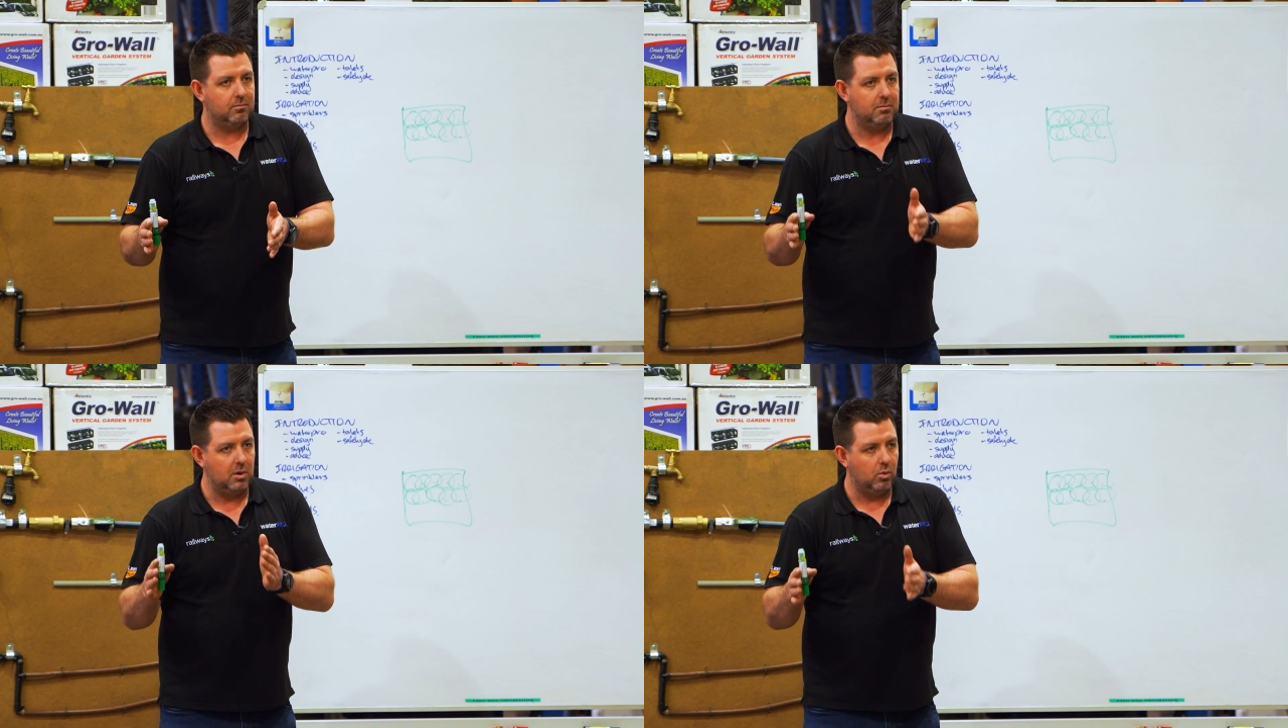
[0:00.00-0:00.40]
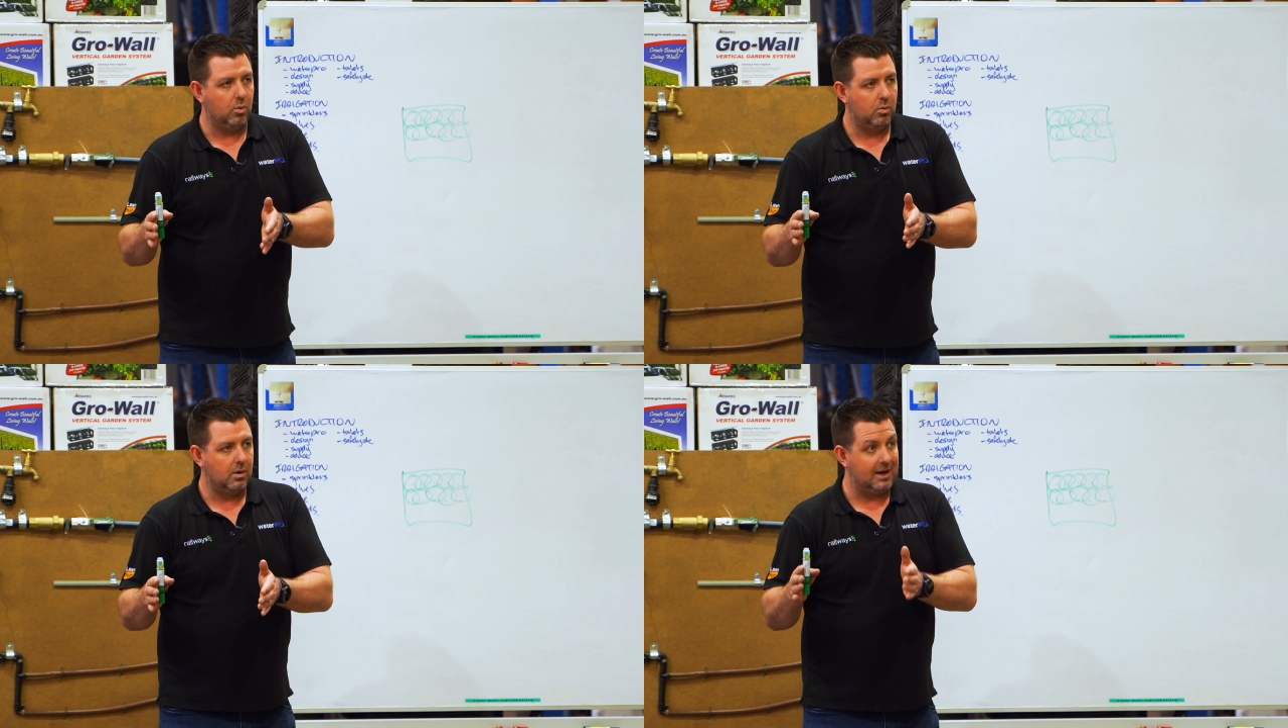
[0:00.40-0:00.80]

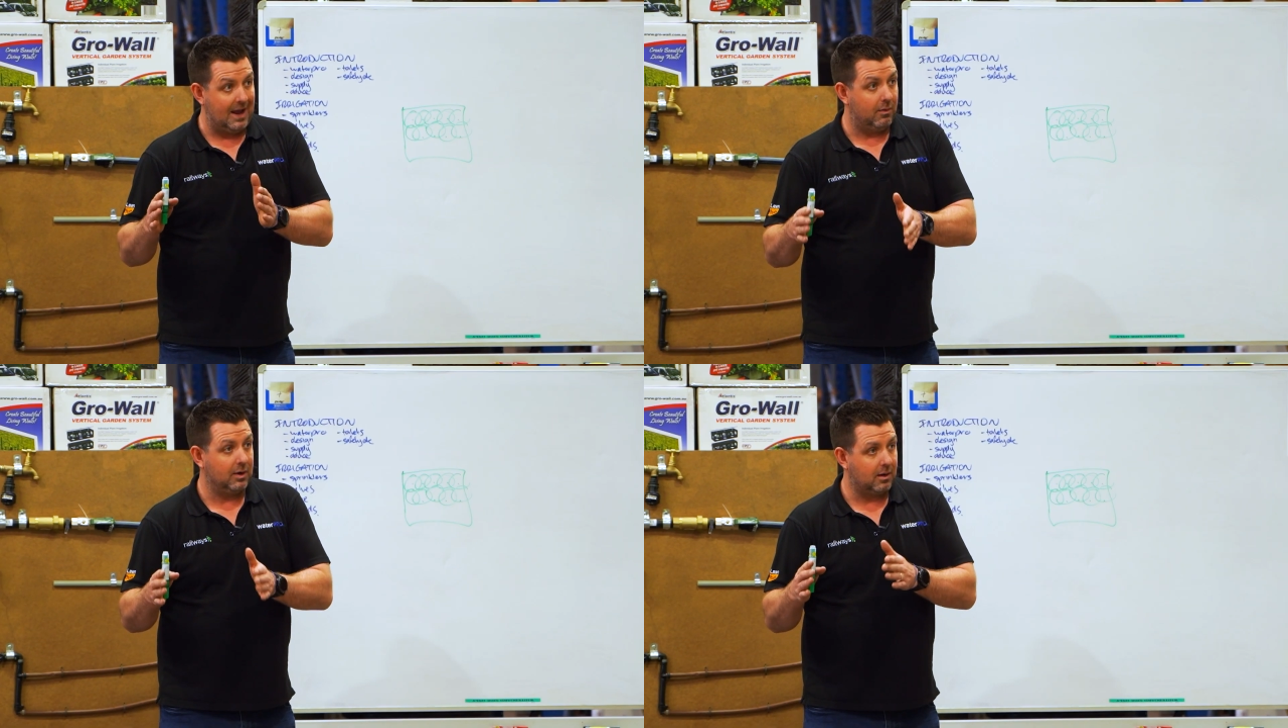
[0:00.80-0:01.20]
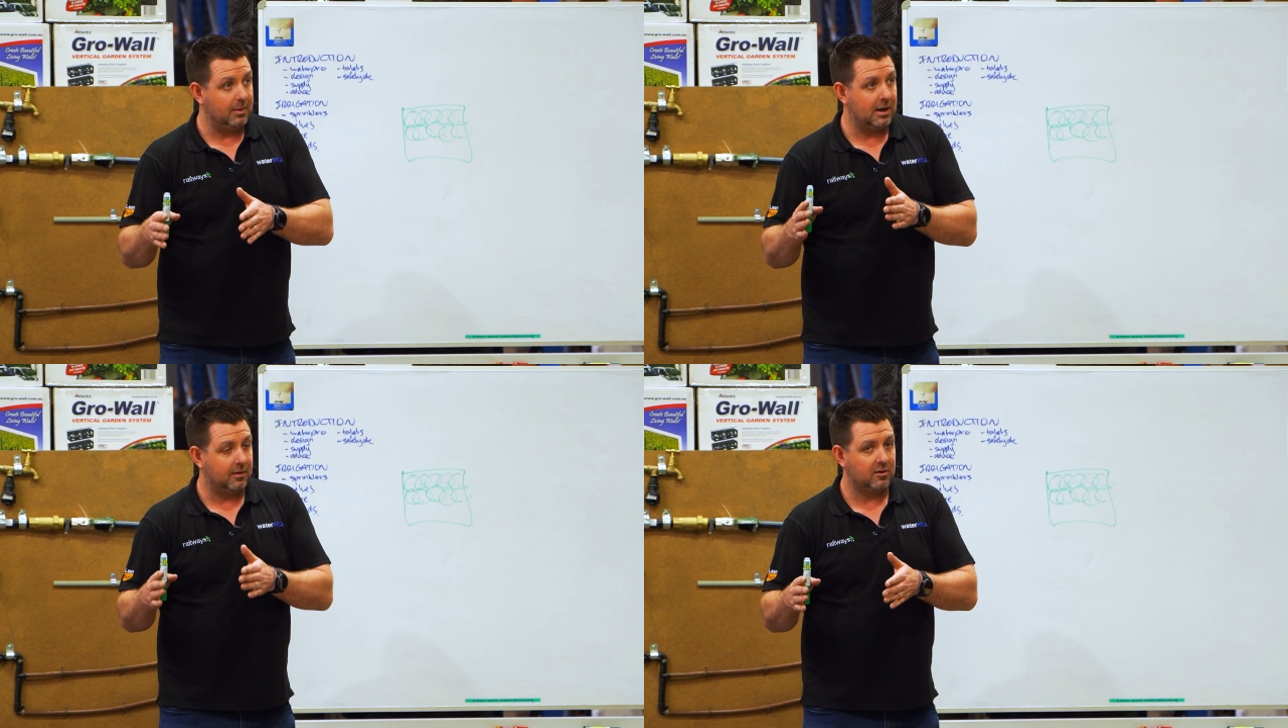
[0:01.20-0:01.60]
mil an hour
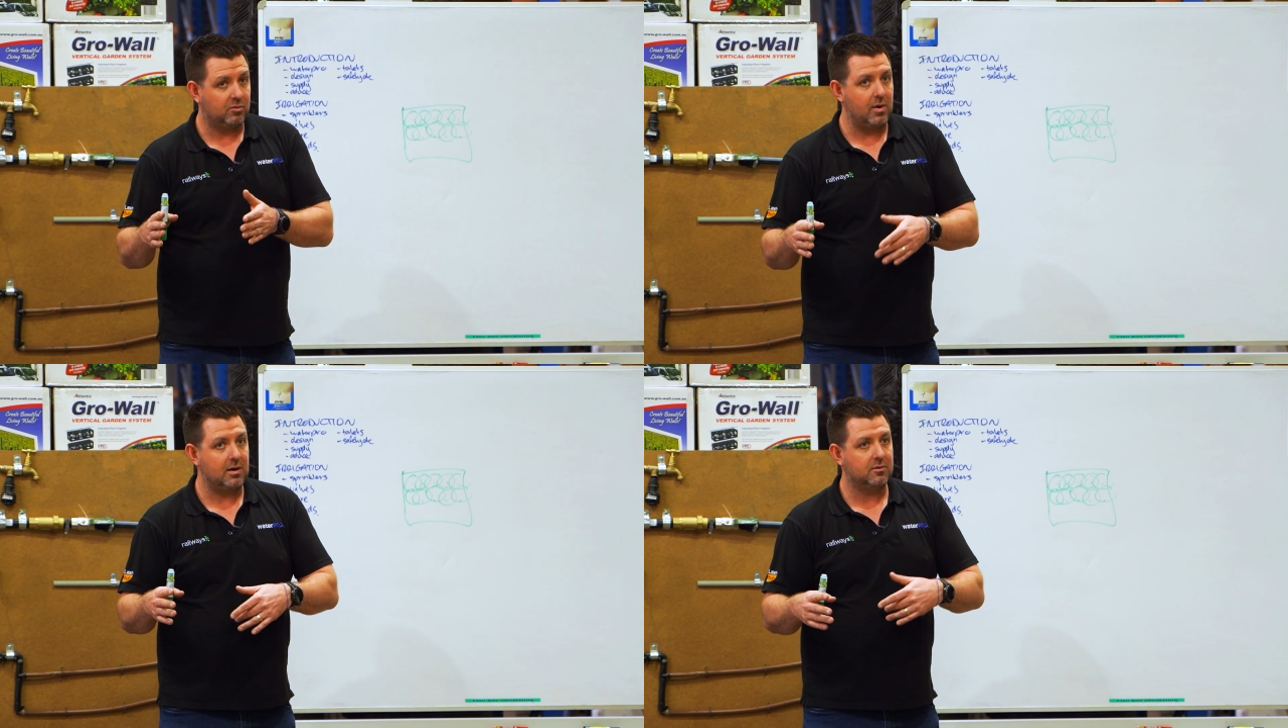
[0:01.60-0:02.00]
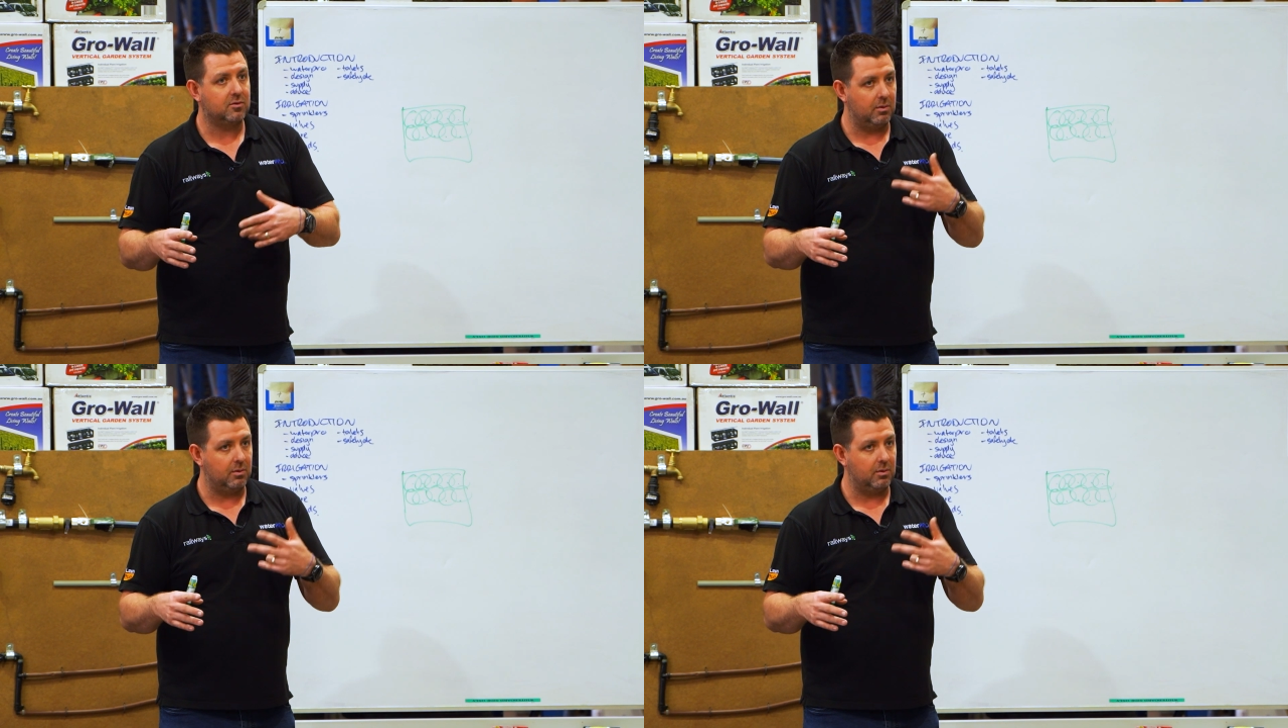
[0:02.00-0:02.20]
coming out of these sprinklers,